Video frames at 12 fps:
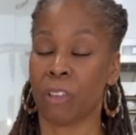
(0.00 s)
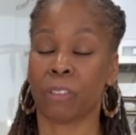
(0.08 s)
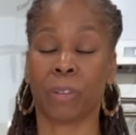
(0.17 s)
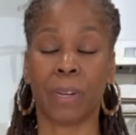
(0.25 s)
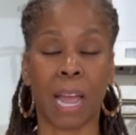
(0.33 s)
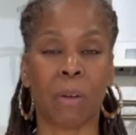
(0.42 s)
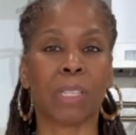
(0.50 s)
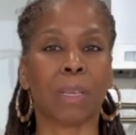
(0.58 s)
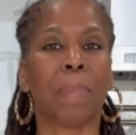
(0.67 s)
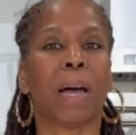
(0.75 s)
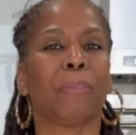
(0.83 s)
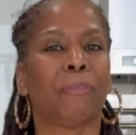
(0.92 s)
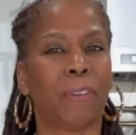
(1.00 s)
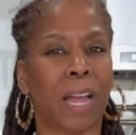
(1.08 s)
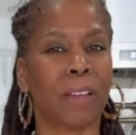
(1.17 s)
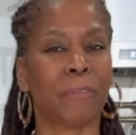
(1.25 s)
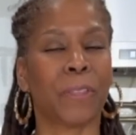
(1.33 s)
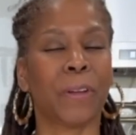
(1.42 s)
So now it's about
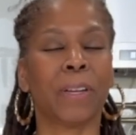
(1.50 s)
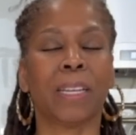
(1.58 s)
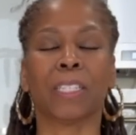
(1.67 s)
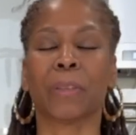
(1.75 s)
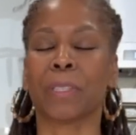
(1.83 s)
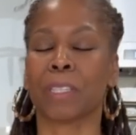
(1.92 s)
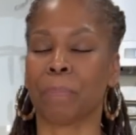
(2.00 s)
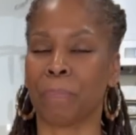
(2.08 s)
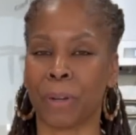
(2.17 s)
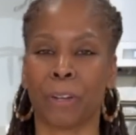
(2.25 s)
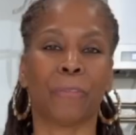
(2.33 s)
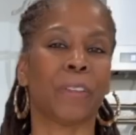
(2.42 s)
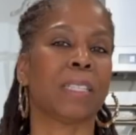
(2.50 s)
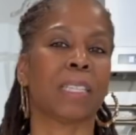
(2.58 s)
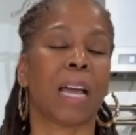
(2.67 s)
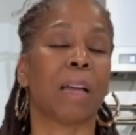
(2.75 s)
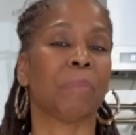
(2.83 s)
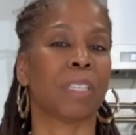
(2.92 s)
5:30, so it's the perfect
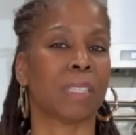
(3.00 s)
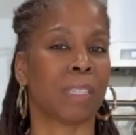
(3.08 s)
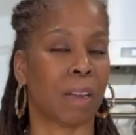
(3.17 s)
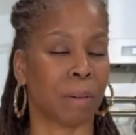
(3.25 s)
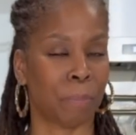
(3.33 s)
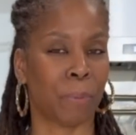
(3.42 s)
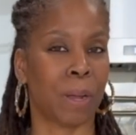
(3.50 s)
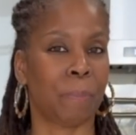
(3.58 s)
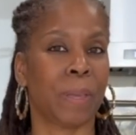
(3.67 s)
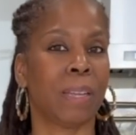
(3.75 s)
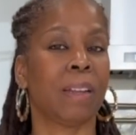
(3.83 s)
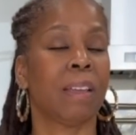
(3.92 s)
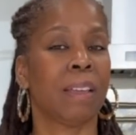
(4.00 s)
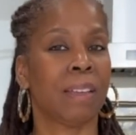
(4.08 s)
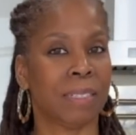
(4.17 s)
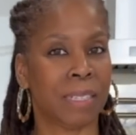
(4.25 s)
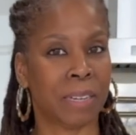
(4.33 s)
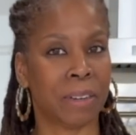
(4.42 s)
time to start
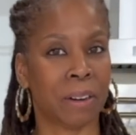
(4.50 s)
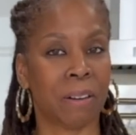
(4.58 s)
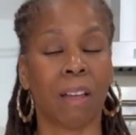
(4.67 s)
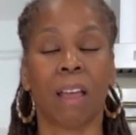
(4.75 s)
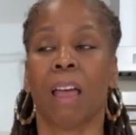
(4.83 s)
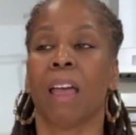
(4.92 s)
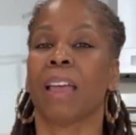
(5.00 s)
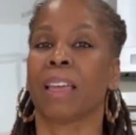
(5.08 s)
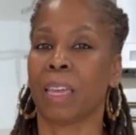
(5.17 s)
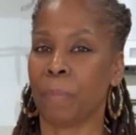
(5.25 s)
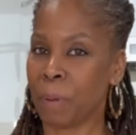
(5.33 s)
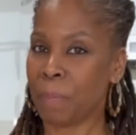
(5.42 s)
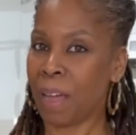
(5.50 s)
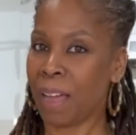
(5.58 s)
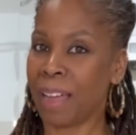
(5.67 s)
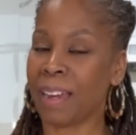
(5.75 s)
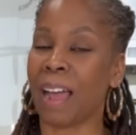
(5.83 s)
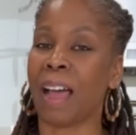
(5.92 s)
prepping dinner. Keep in
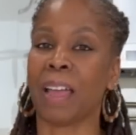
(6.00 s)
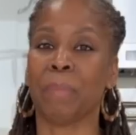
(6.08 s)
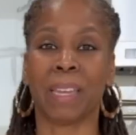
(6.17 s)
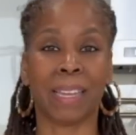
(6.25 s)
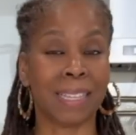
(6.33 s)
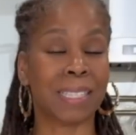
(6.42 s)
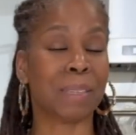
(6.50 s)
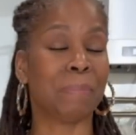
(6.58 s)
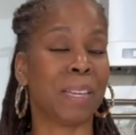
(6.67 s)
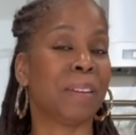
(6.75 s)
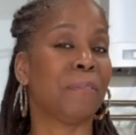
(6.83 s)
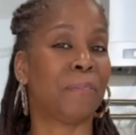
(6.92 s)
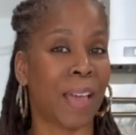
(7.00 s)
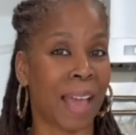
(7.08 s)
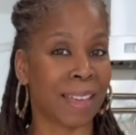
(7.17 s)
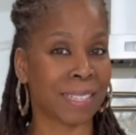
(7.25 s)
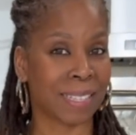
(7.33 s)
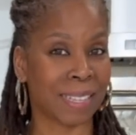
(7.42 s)
mind, I am intermittent
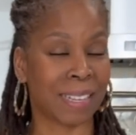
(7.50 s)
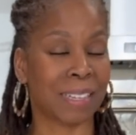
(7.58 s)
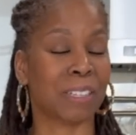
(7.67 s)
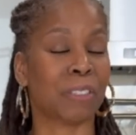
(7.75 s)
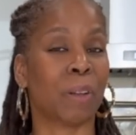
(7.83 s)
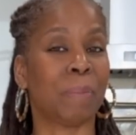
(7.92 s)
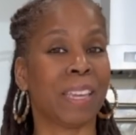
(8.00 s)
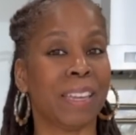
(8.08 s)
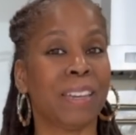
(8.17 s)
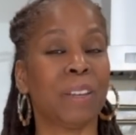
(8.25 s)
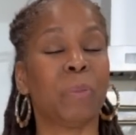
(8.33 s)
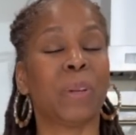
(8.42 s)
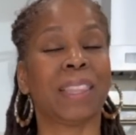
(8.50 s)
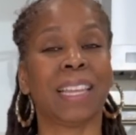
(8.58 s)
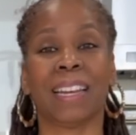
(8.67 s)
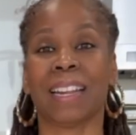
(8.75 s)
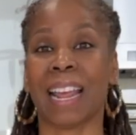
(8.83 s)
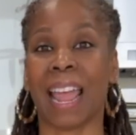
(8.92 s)
fasting, so I'm eating
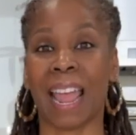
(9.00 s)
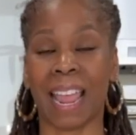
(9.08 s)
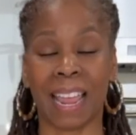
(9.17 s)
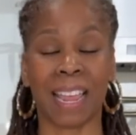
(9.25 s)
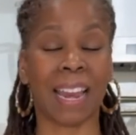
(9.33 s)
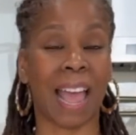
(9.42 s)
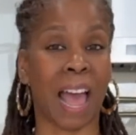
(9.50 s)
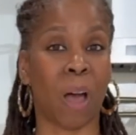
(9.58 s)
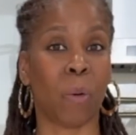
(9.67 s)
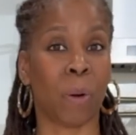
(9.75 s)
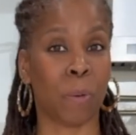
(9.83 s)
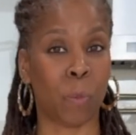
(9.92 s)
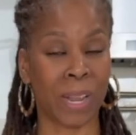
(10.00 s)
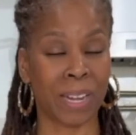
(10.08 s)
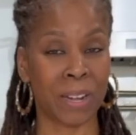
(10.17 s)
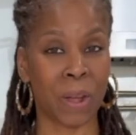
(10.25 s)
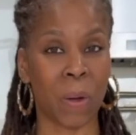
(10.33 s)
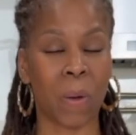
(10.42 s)
within an 8-hour
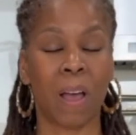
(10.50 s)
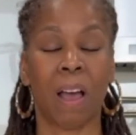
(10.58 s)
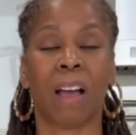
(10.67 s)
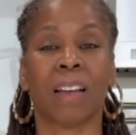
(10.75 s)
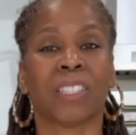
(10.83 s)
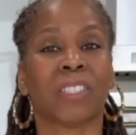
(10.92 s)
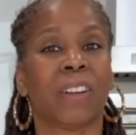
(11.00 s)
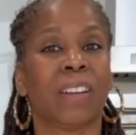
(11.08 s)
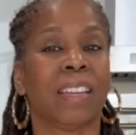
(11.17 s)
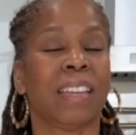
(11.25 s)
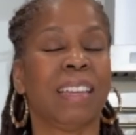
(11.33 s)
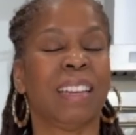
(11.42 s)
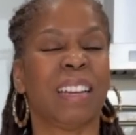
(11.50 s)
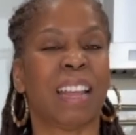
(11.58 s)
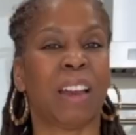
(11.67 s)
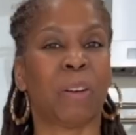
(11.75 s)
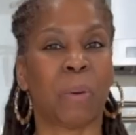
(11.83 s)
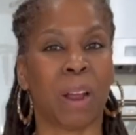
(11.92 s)
window. I started eating
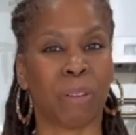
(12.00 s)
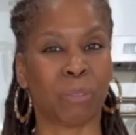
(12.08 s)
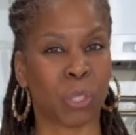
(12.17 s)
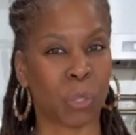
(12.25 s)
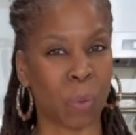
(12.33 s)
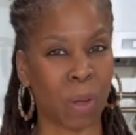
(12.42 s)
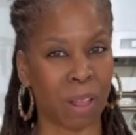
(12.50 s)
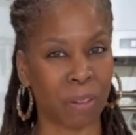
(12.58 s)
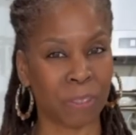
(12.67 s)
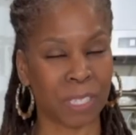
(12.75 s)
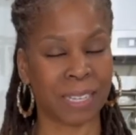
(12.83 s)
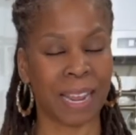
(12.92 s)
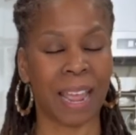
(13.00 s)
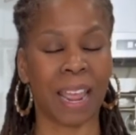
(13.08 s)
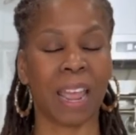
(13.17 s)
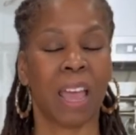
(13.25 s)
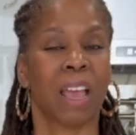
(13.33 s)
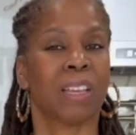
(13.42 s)
at around 12
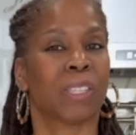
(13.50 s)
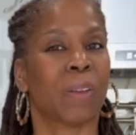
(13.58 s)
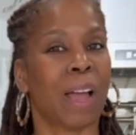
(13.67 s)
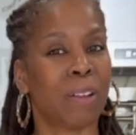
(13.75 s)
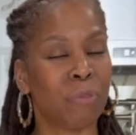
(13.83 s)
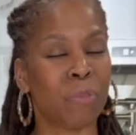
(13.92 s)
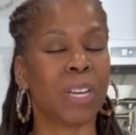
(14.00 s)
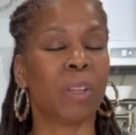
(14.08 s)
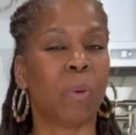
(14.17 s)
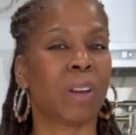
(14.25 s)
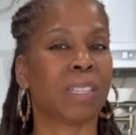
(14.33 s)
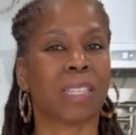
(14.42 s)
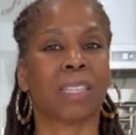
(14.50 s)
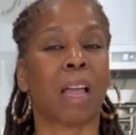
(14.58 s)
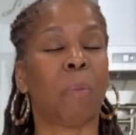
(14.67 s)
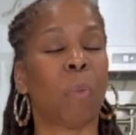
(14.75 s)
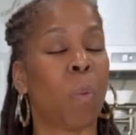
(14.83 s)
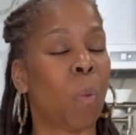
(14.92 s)
today, so I really want to
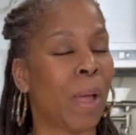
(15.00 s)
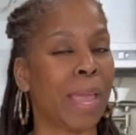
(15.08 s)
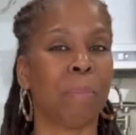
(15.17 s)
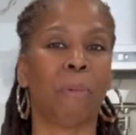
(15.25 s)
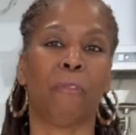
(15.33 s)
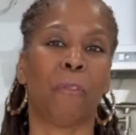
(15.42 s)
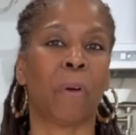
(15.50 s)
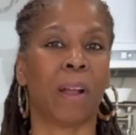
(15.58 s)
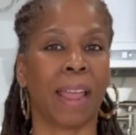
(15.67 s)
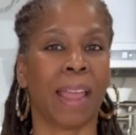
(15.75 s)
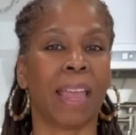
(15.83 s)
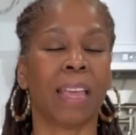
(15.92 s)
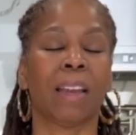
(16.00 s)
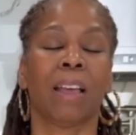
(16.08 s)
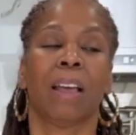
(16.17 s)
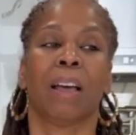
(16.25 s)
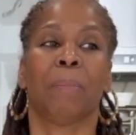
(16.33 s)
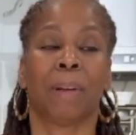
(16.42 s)
stop way before 8
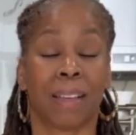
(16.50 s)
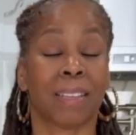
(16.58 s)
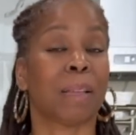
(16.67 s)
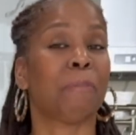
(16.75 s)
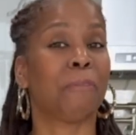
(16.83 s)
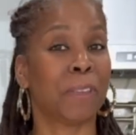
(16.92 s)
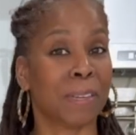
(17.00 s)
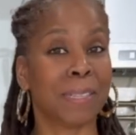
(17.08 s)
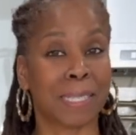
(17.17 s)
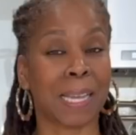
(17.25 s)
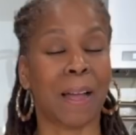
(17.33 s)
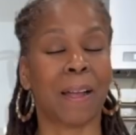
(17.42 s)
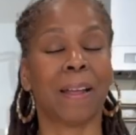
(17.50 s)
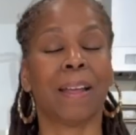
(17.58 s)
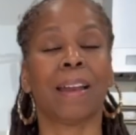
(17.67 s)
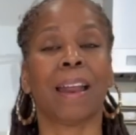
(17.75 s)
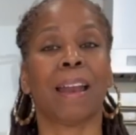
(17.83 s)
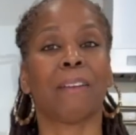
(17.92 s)
because I'm feeling
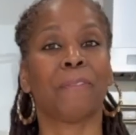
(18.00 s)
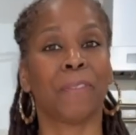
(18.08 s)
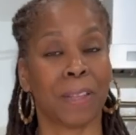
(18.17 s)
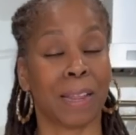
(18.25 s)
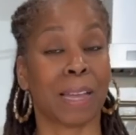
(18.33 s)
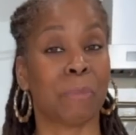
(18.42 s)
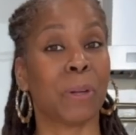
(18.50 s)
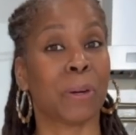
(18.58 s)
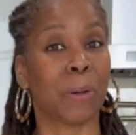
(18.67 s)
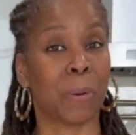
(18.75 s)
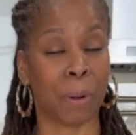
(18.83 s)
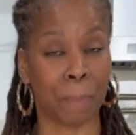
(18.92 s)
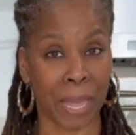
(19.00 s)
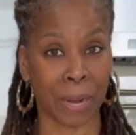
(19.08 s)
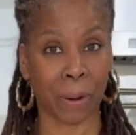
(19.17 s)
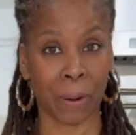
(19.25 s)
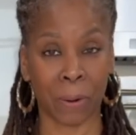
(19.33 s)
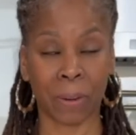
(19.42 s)
tired and I feel like I'm going to go to
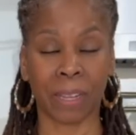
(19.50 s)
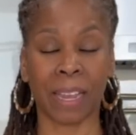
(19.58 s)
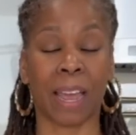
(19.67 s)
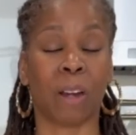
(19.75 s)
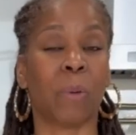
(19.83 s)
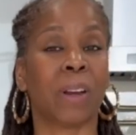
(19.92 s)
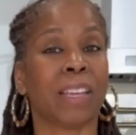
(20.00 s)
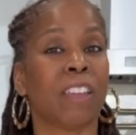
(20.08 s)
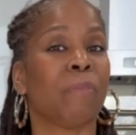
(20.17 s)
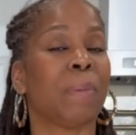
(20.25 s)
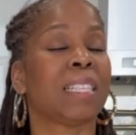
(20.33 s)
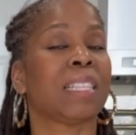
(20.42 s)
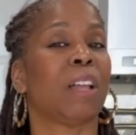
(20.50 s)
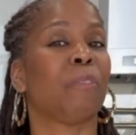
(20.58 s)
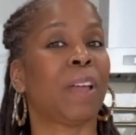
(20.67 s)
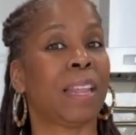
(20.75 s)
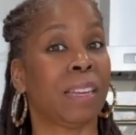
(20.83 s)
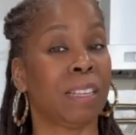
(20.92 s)
bed early, and I want to give
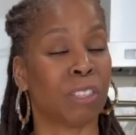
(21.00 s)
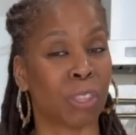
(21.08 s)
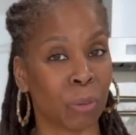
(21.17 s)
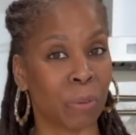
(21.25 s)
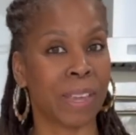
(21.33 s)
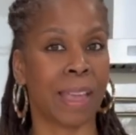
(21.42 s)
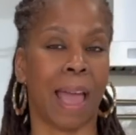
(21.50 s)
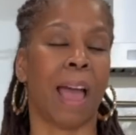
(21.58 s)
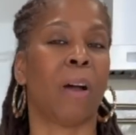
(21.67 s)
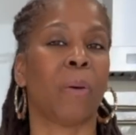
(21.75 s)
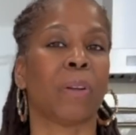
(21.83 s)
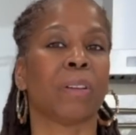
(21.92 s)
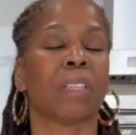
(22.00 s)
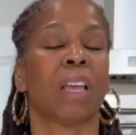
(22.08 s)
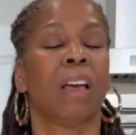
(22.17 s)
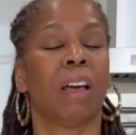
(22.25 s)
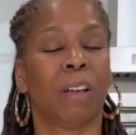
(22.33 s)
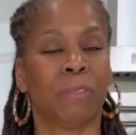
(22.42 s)
myself at least 3 hours
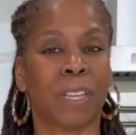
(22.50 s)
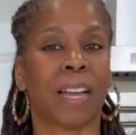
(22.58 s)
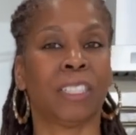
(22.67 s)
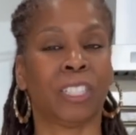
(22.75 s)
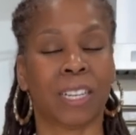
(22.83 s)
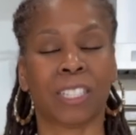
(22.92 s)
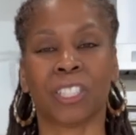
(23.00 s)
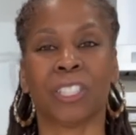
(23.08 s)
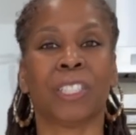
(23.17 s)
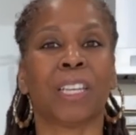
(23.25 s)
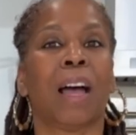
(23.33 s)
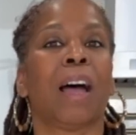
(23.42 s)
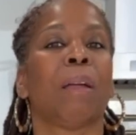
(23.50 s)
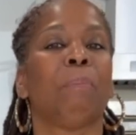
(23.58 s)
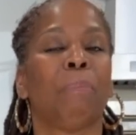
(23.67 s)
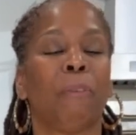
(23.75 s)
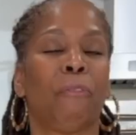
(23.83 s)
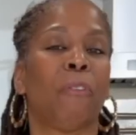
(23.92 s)
of digestion
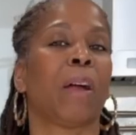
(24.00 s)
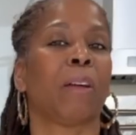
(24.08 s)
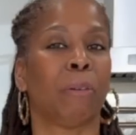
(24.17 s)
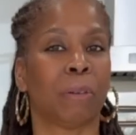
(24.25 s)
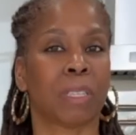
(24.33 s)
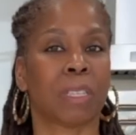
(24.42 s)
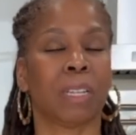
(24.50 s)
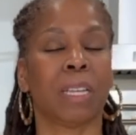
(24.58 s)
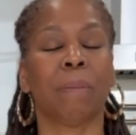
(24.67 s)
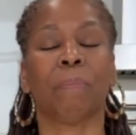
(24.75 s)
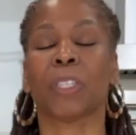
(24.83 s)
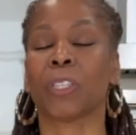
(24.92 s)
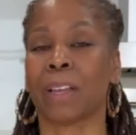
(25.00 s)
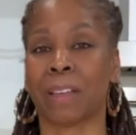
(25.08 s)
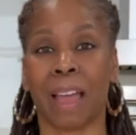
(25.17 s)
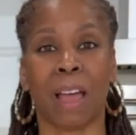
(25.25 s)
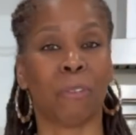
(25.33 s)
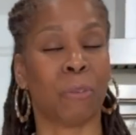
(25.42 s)
time before I go to sleep so I
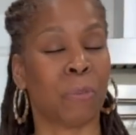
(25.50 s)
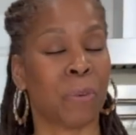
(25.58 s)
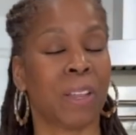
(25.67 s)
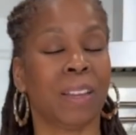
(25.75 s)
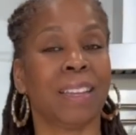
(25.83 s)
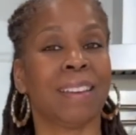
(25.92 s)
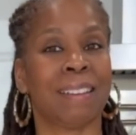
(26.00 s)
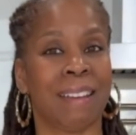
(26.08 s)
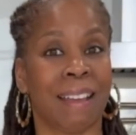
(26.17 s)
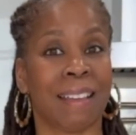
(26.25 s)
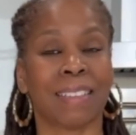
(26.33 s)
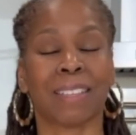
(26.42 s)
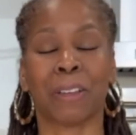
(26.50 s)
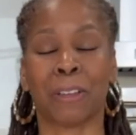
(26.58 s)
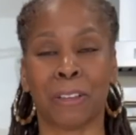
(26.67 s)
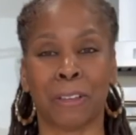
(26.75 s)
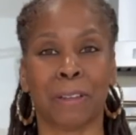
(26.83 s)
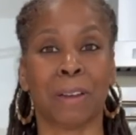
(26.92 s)
can have a really nice,
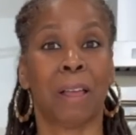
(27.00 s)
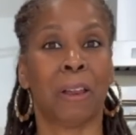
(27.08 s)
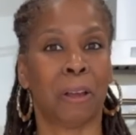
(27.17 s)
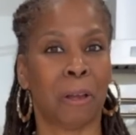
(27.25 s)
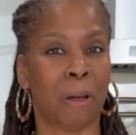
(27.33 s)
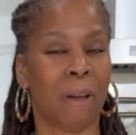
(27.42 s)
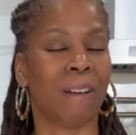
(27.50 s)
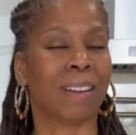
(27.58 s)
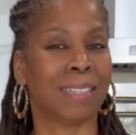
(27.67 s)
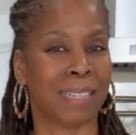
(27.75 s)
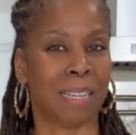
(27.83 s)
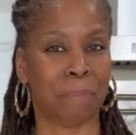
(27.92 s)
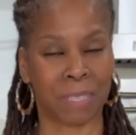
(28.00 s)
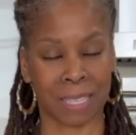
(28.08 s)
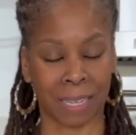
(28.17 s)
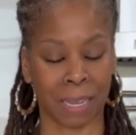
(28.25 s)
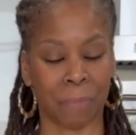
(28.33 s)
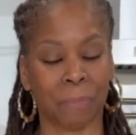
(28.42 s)
good, long, deep
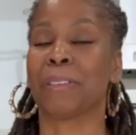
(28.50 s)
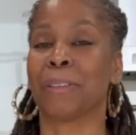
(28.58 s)
sleep.